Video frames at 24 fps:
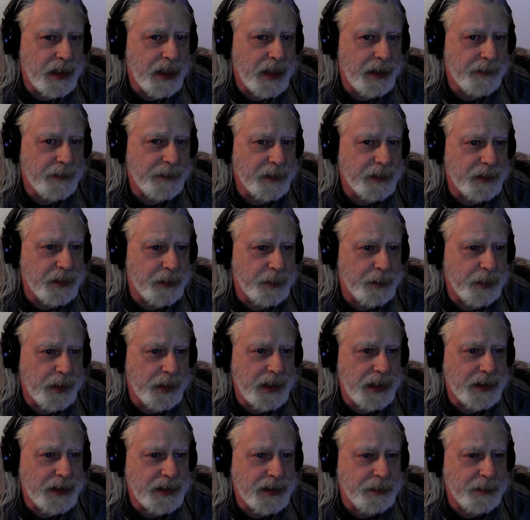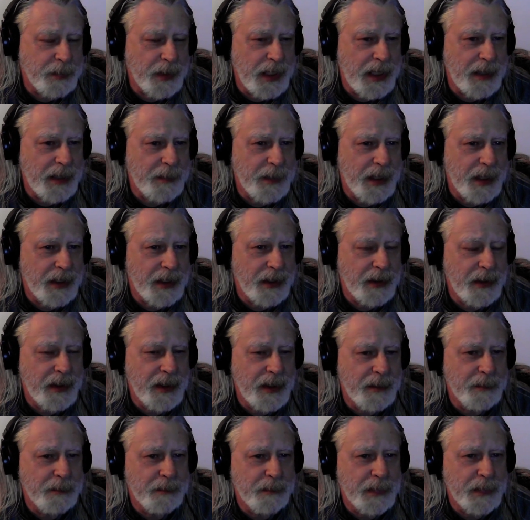effort to place blame on
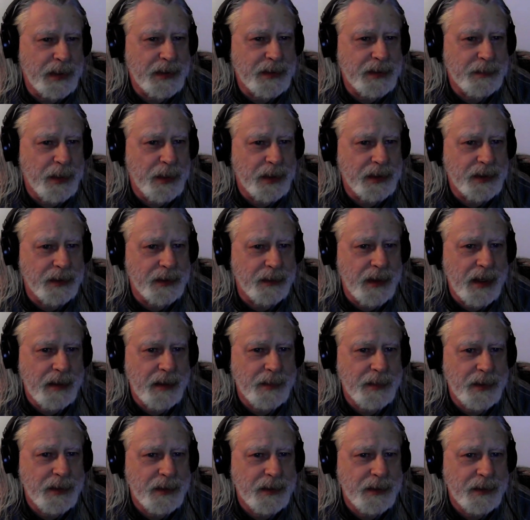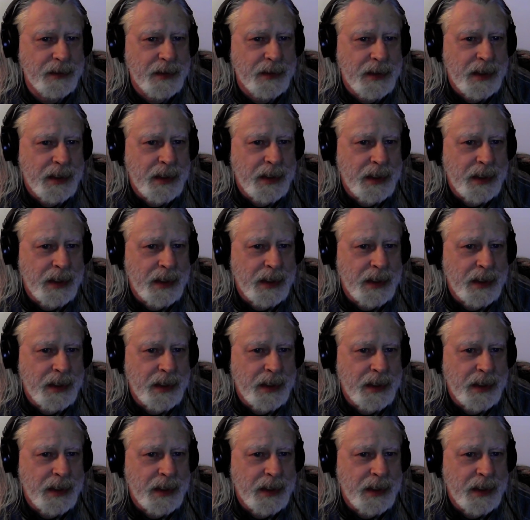her and Ms. Bartiromo